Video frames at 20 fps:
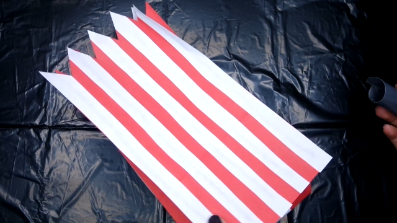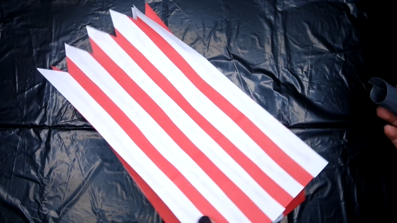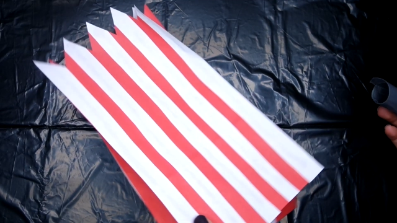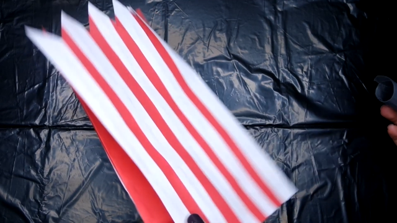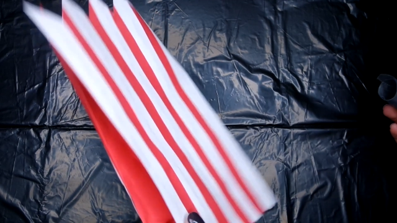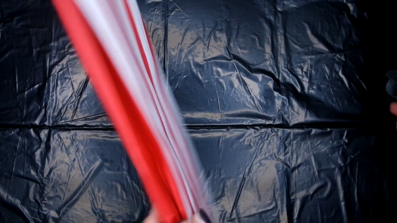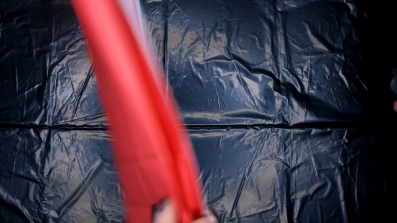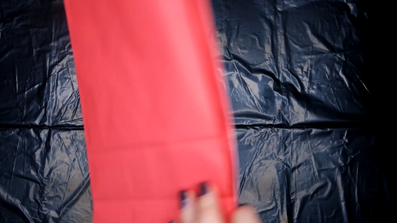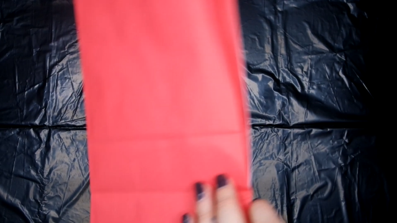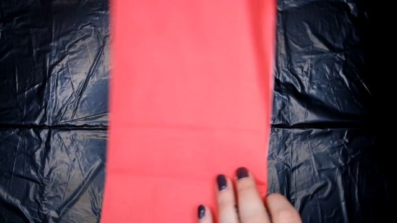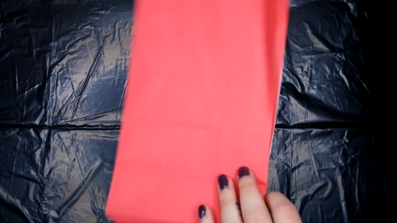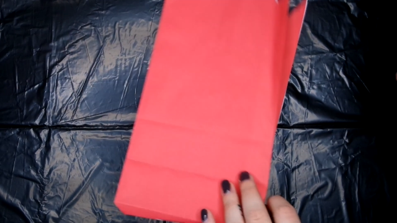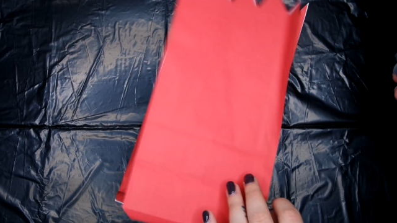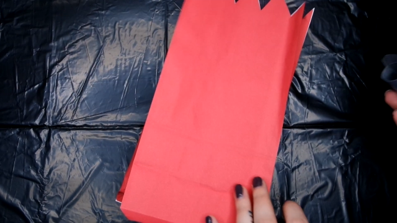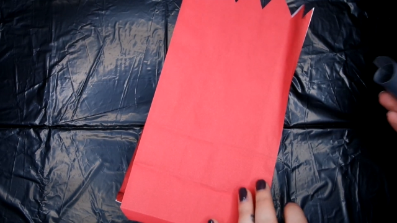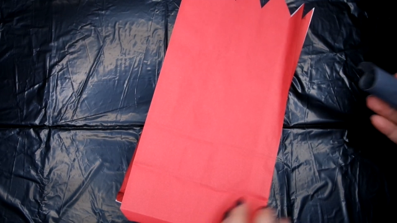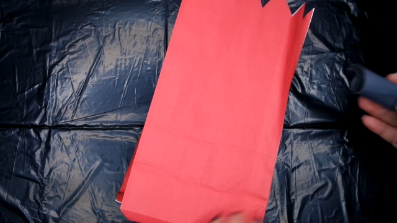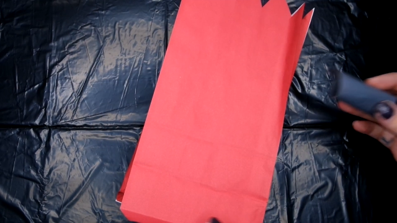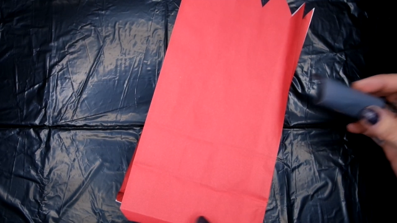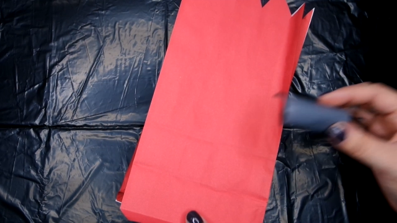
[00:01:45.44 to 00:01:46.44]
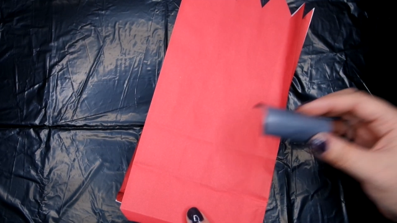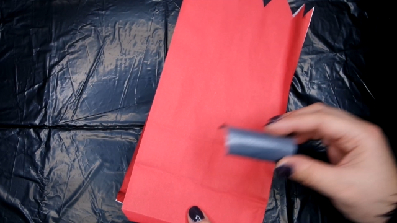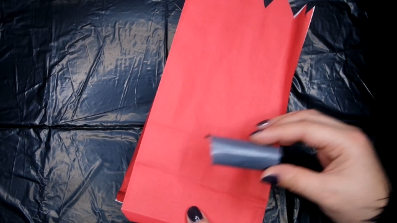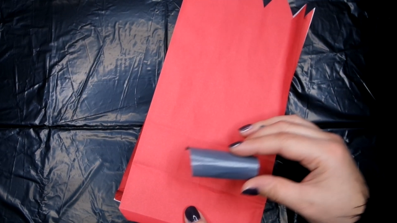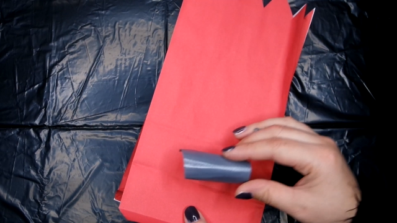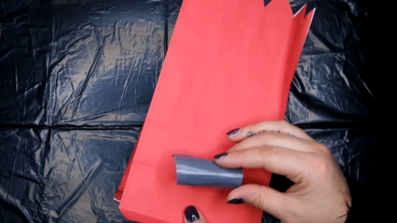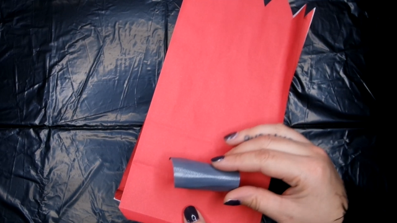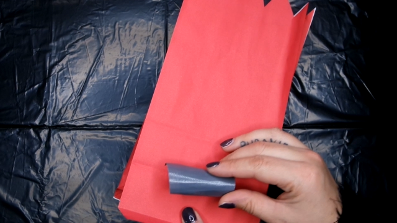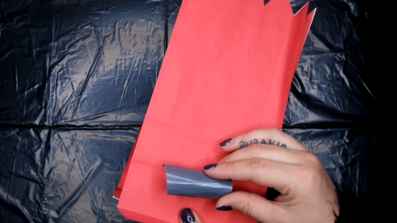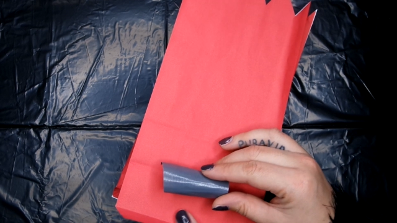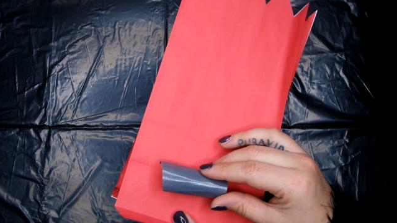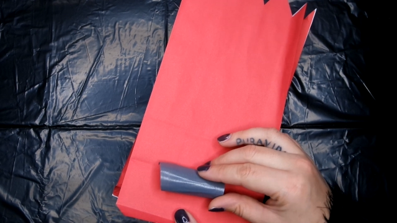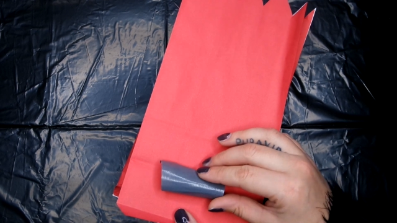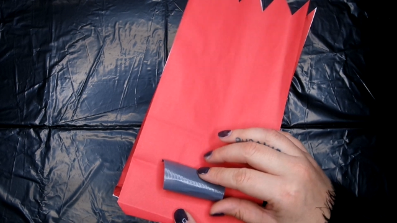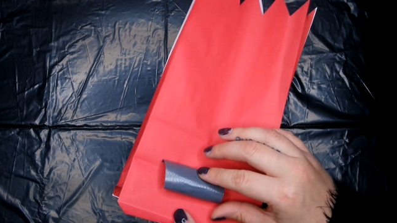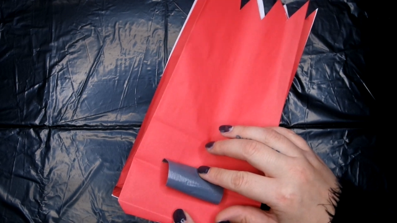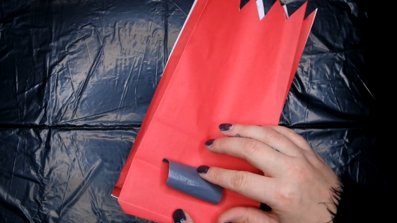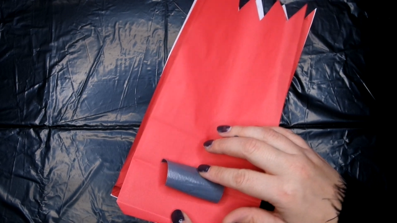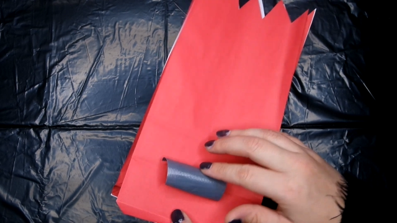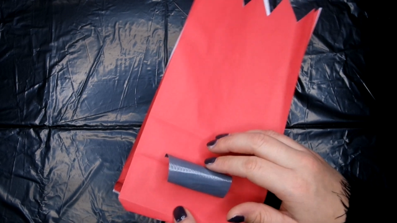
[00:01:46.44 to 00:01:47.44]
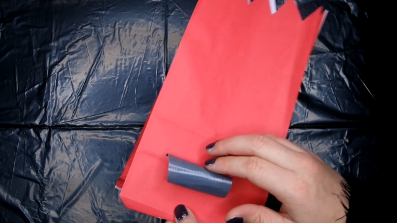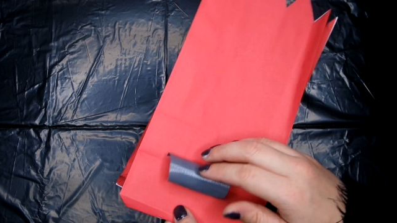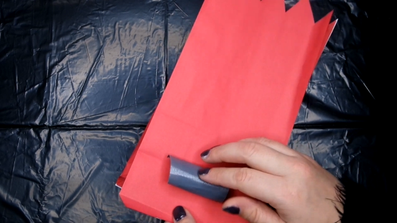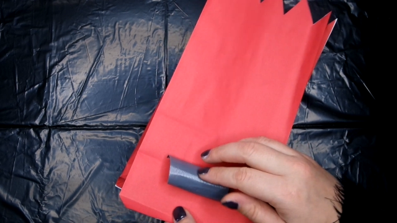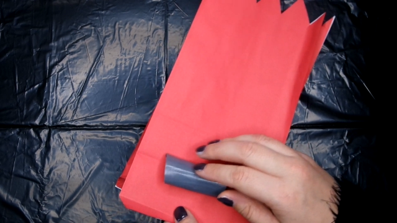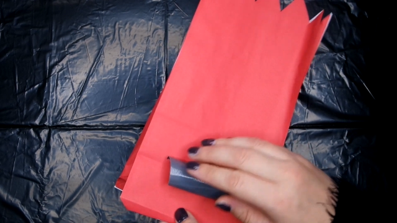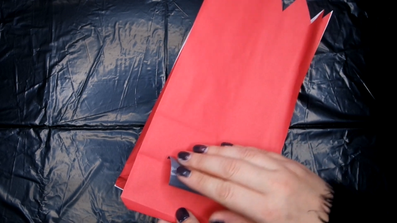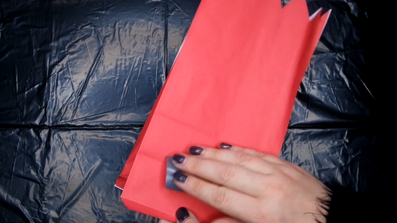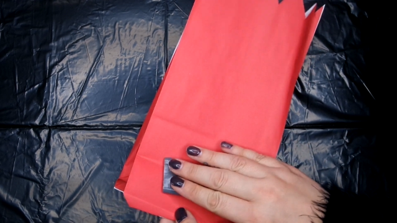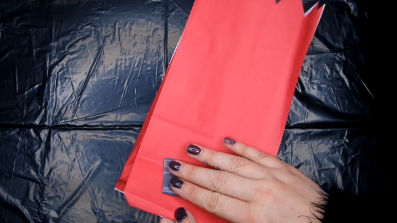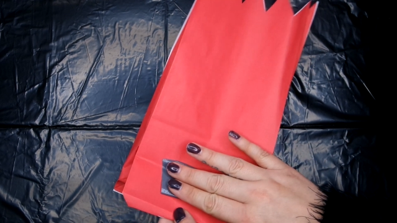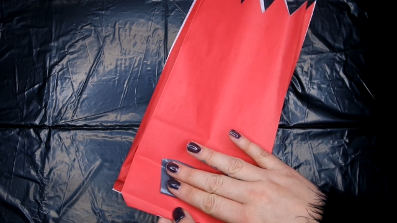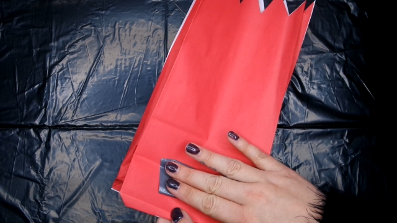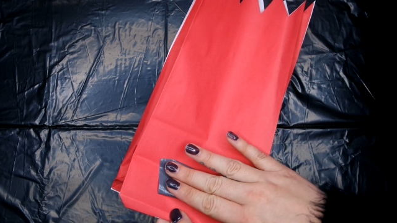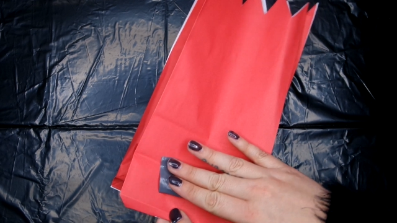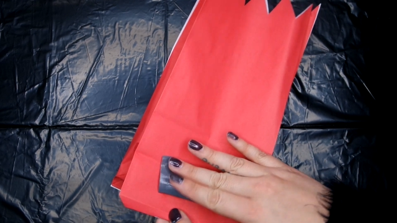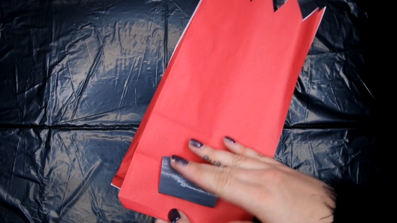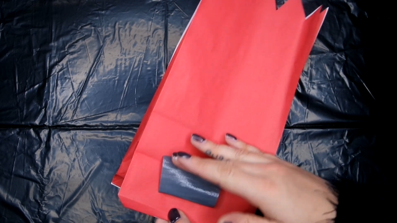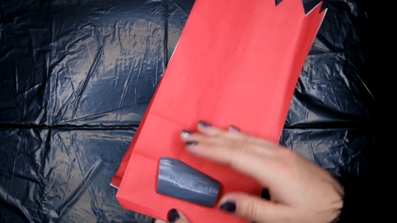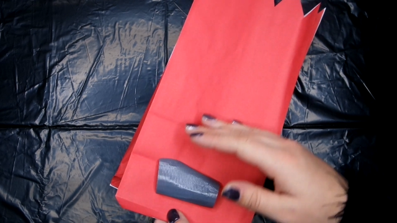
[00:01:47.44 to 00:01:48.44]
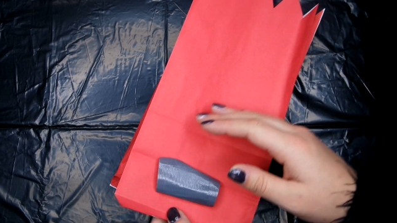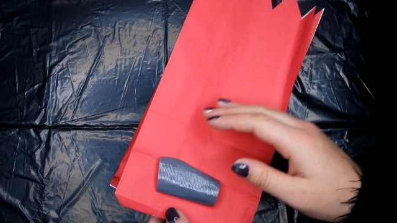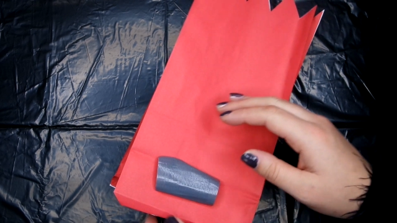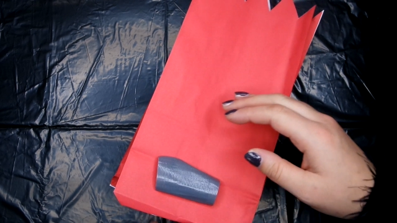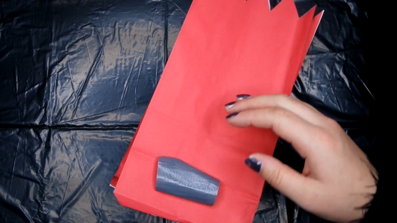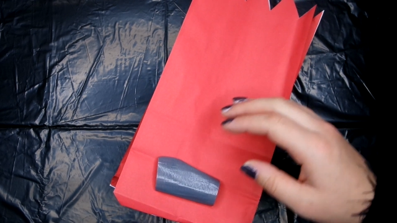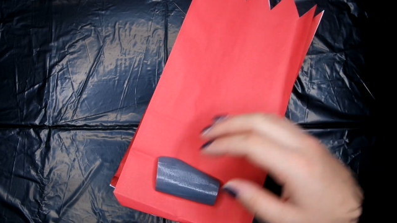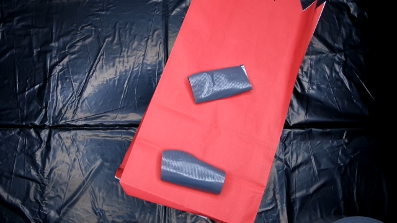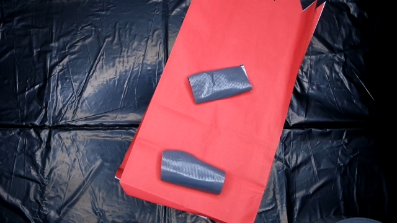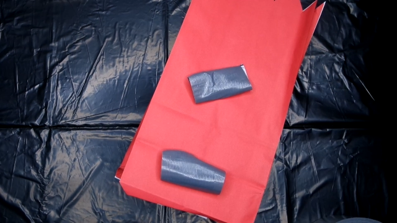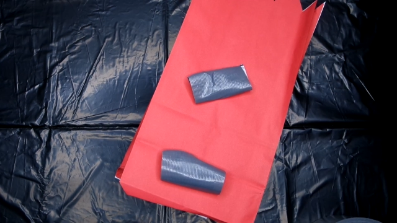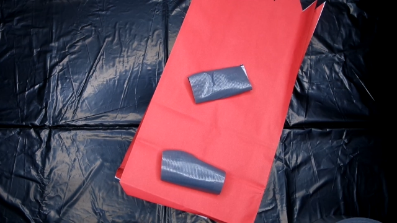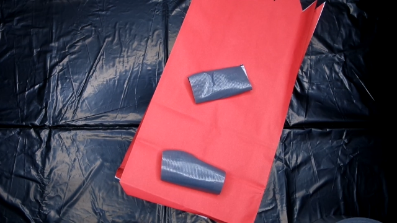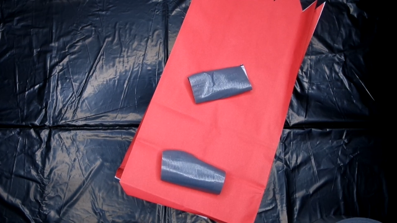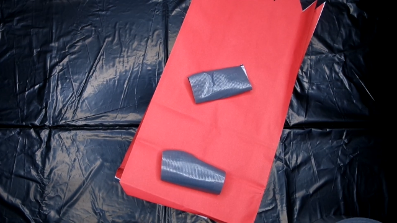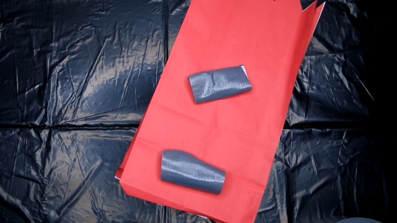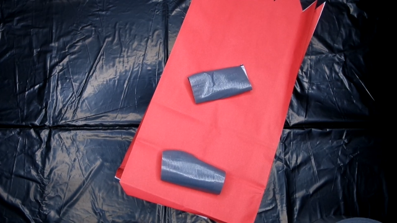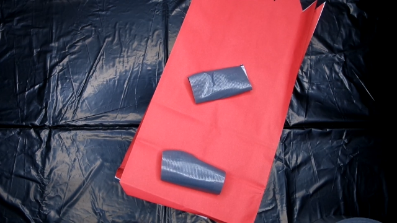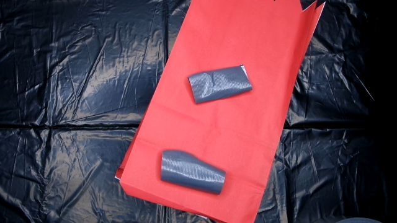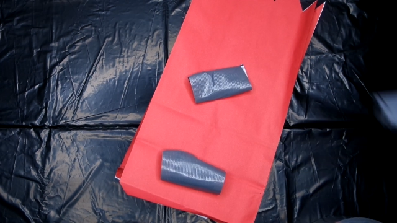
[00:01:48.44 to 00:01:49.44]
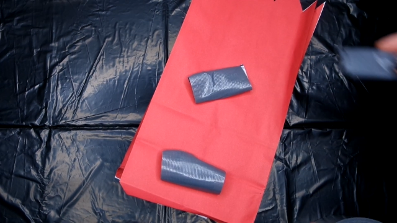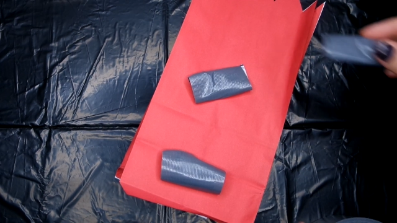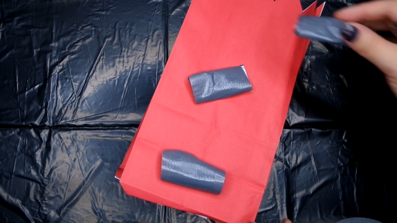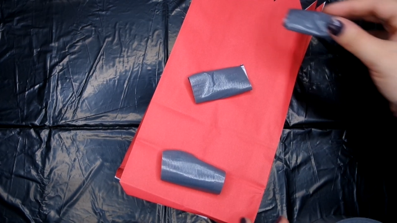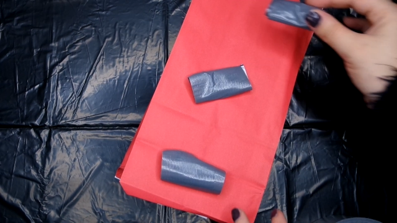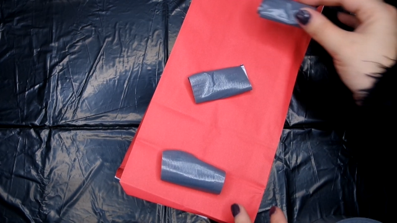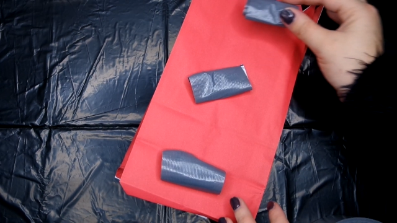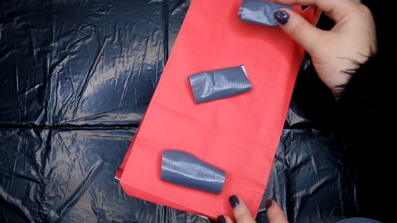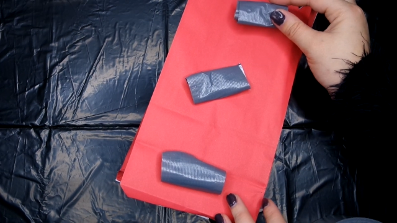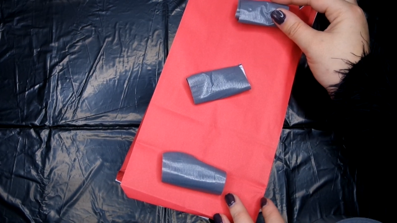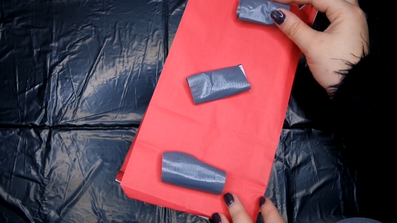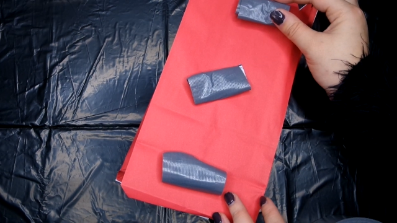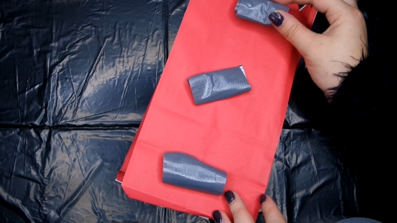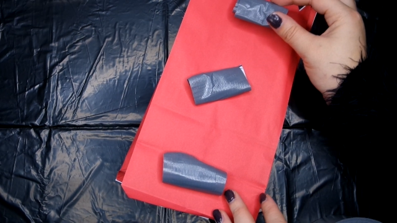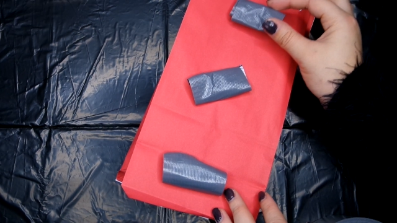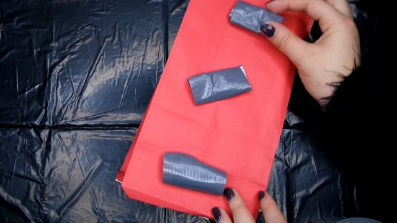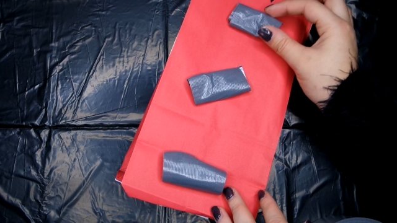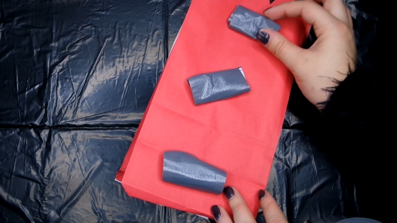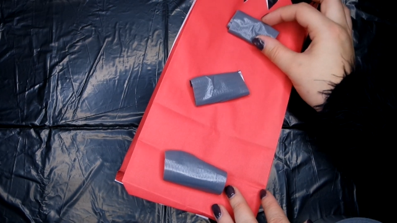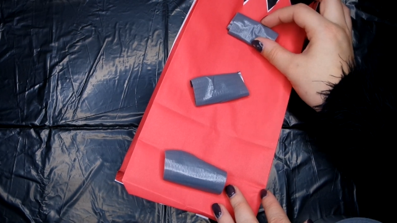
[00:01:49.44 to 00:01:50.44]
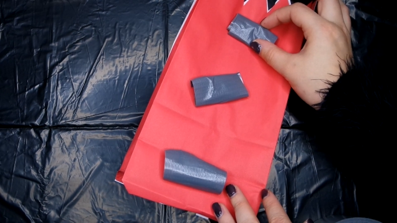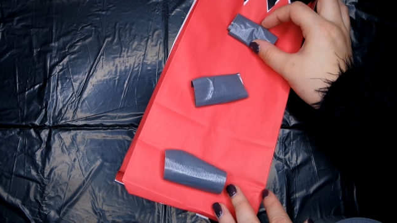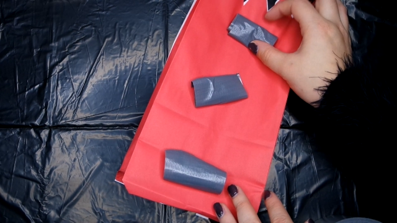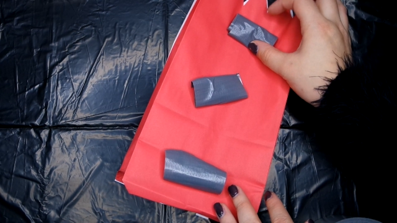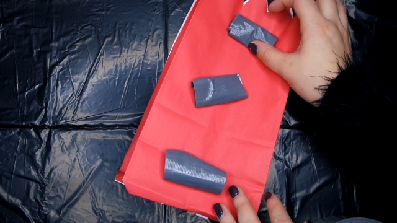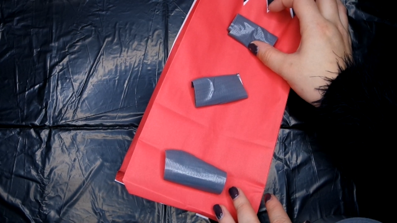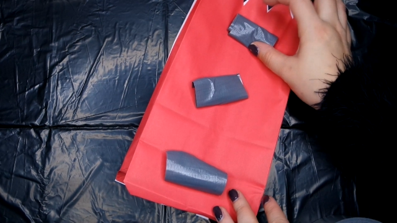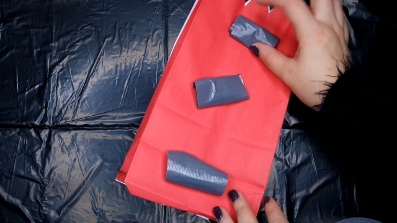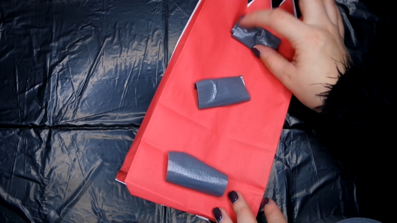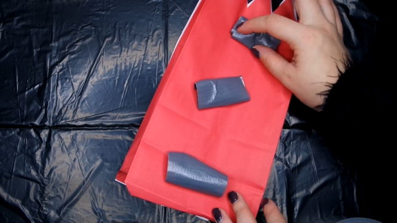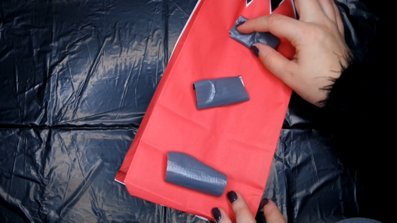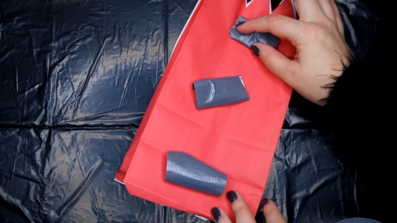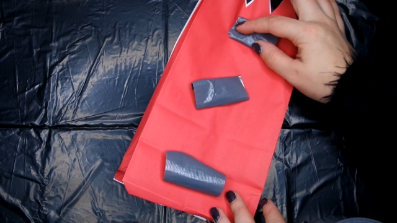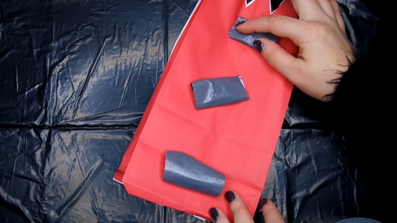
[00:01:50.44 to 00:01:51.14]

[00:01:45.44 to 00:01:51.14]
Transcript: [unreadable: no face in view]